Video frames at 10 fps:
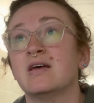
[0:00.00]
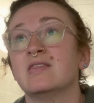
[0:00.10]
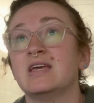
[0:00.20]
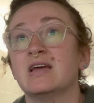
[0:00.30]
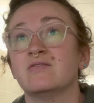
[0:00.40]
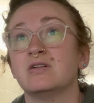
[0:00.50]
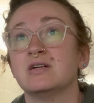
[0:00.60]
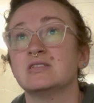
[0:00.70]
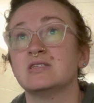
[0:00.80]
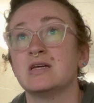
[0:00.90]
the
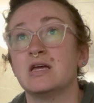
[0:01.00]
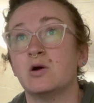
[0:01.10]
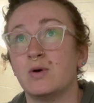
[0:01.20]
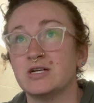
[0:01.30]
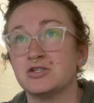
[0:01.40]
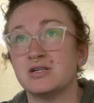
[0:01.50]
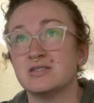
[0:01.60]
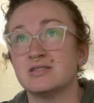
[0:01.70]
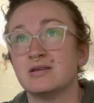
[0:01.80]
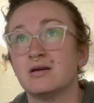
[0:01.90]
invalid's
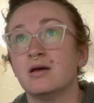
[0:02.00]
equations,